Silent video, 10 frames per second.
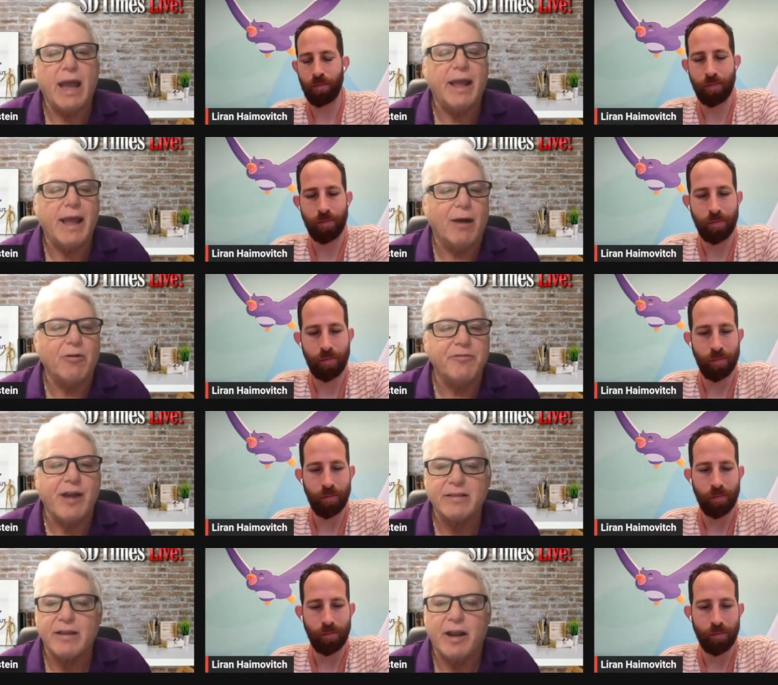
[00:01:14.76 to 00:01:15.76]
Speaker 1: and how, in
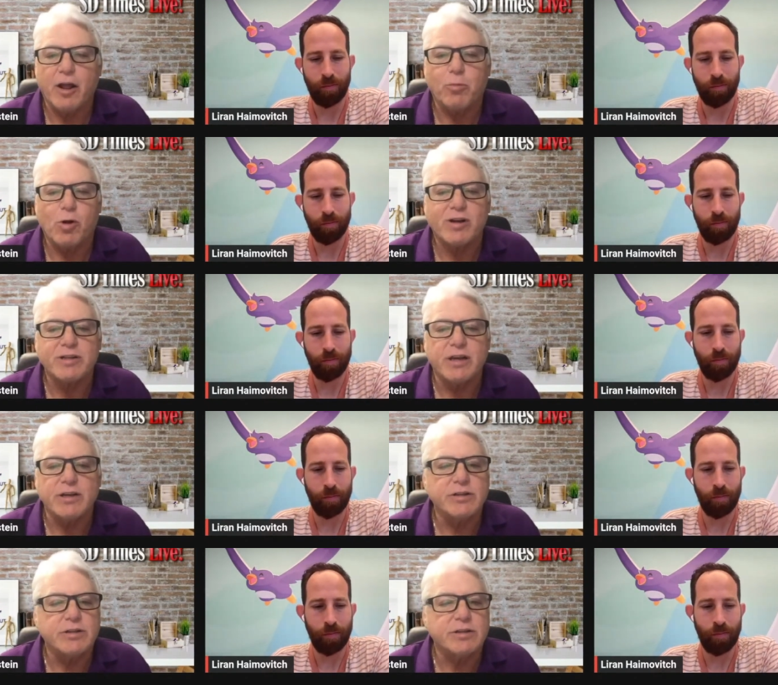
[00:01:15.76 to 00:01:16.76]
fact, it can help
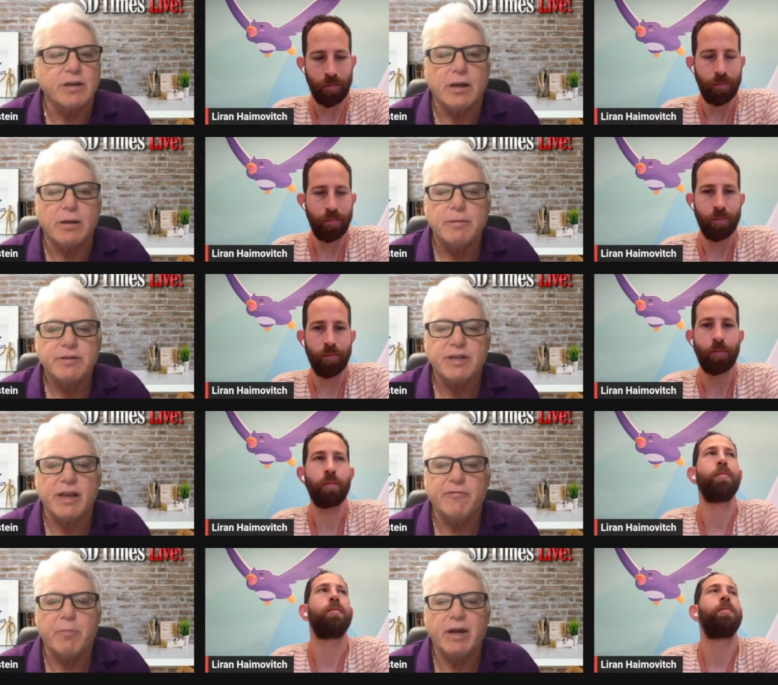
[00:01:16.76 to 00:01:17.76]
organizations uh,
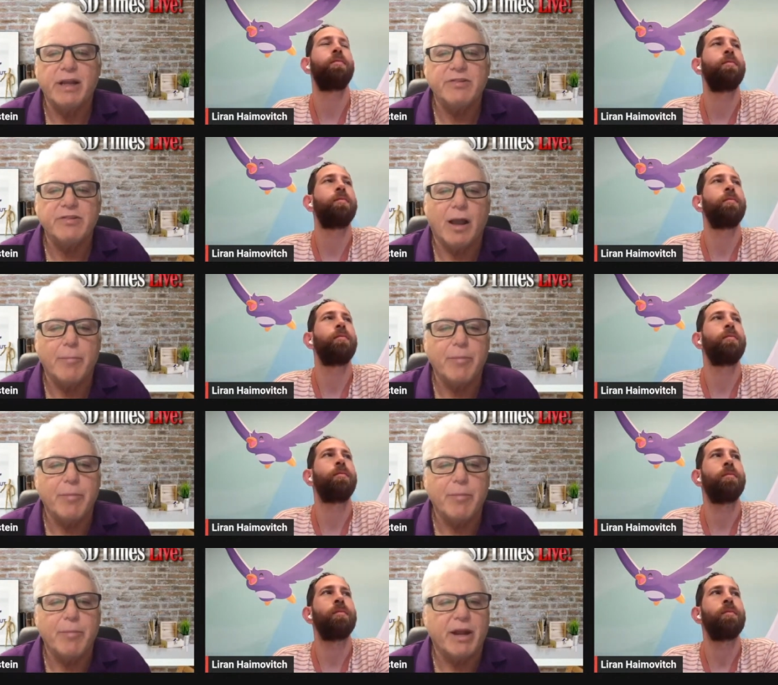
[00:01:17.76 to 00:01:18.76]
save money, time, and
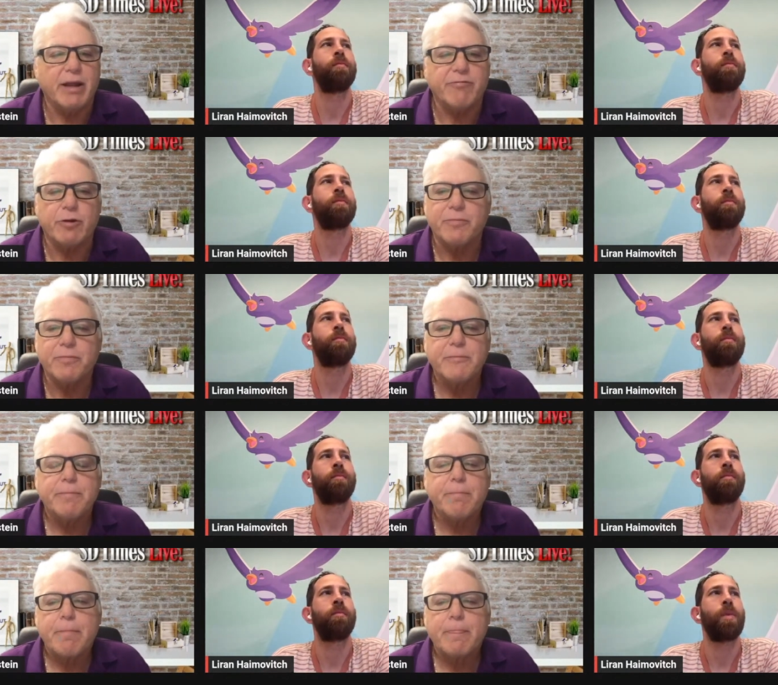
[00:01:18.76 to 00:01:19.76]
effort.
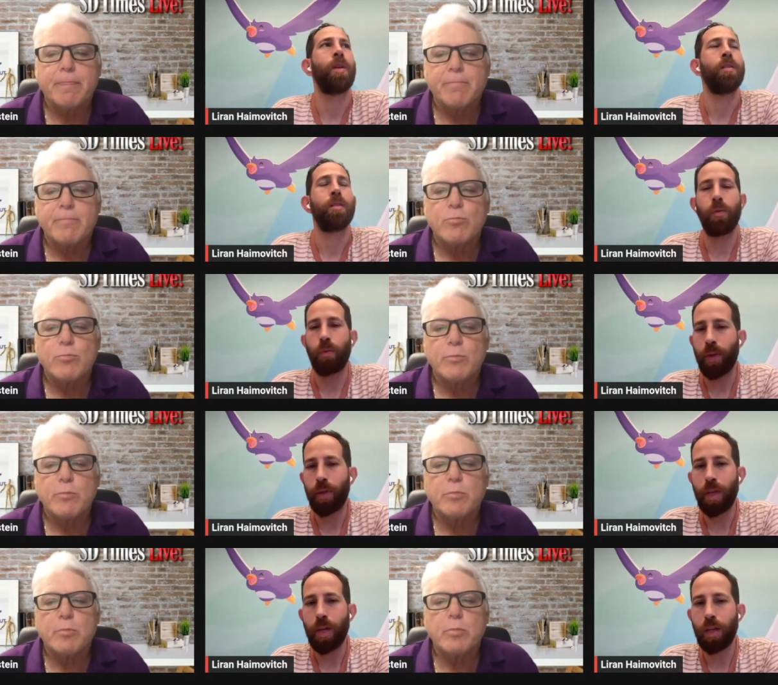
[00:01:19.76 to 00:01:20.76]
Speaker 2: So
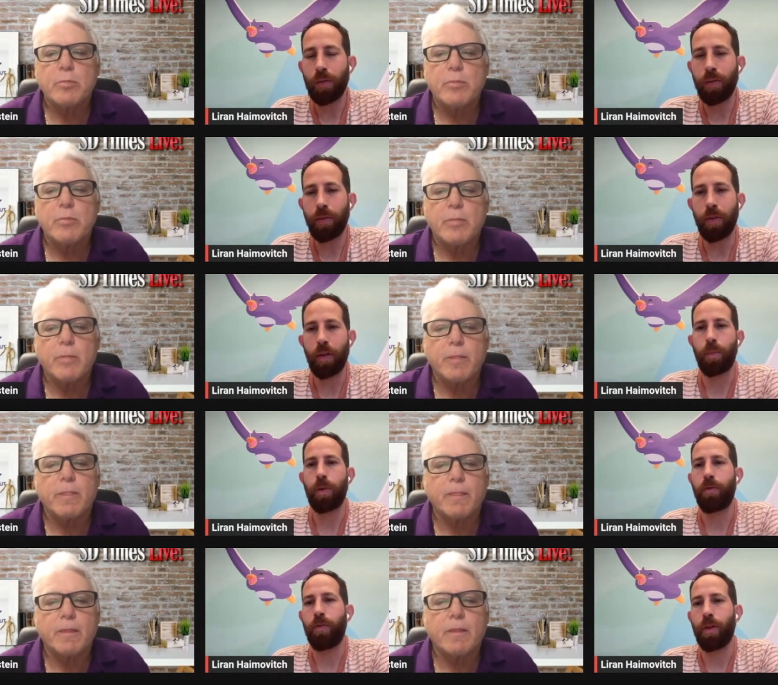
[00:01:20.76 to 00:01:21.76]
when thinking of
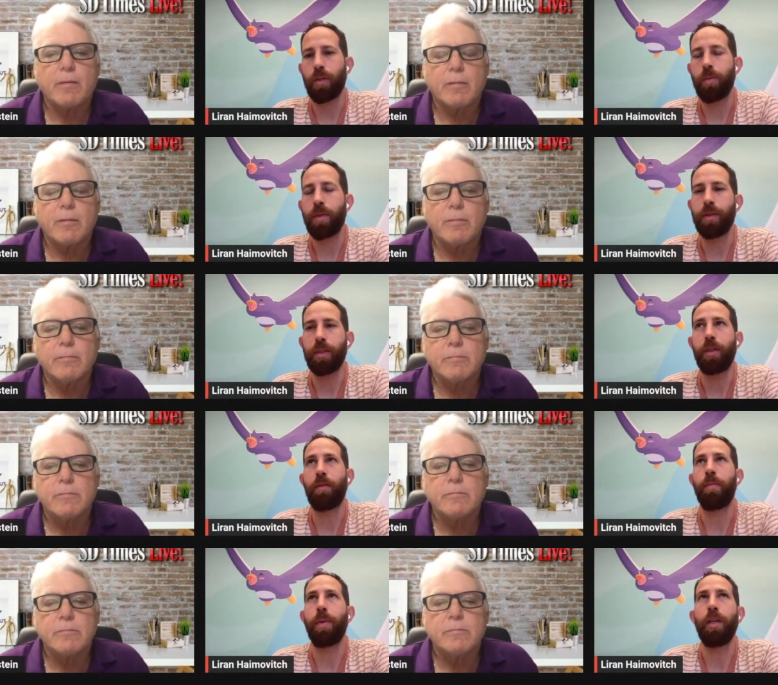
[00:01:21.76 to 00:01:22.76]
developer first
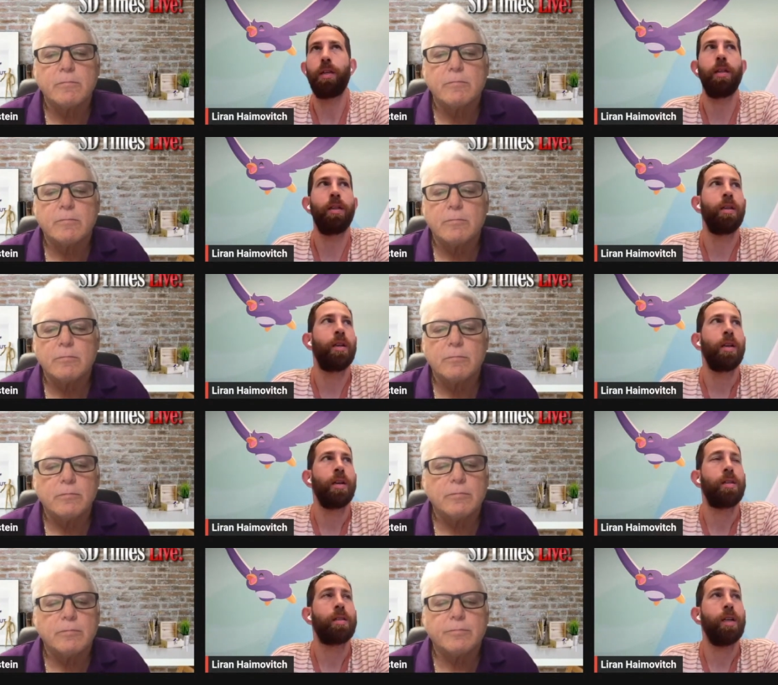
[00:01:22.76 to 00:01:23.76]
observability,
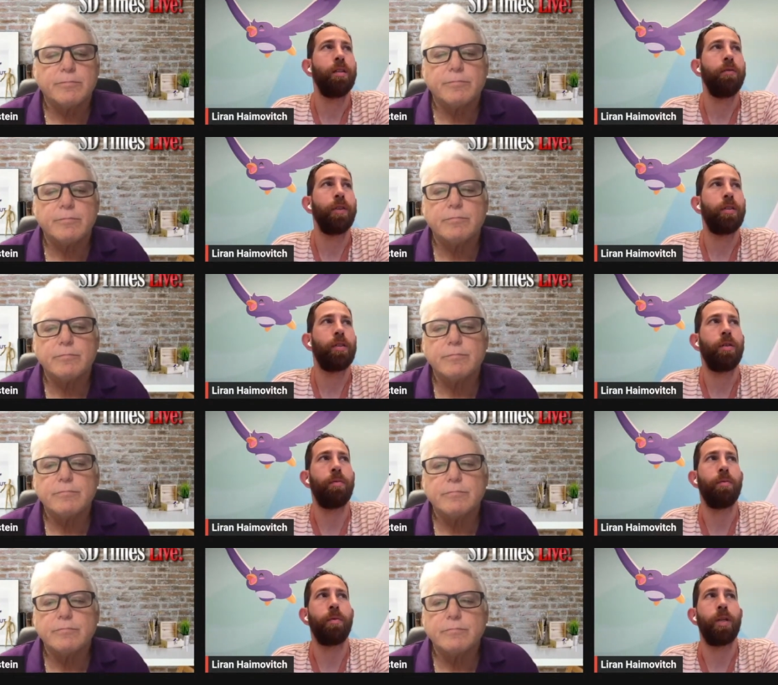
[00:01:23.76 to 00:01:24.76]
it's kind of a
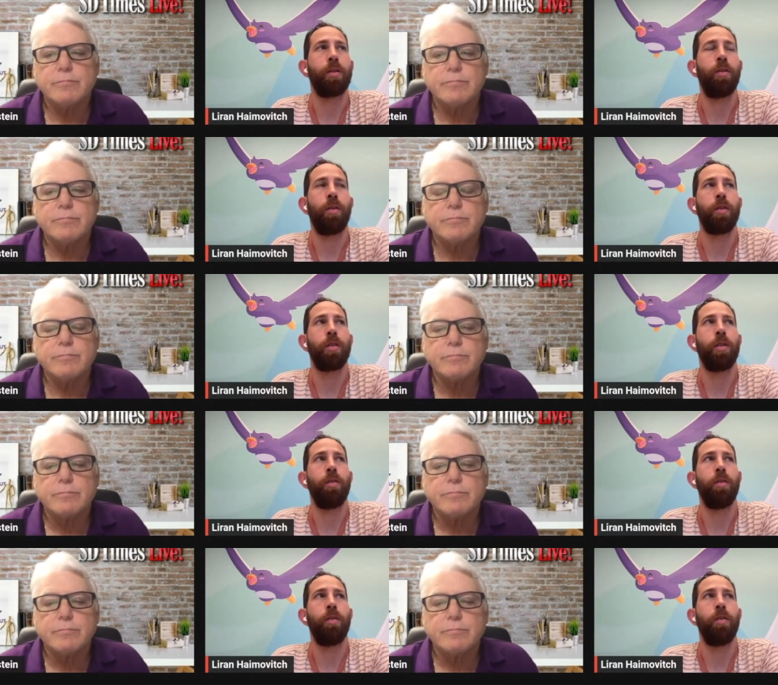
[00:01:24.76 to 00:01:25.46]
term we coined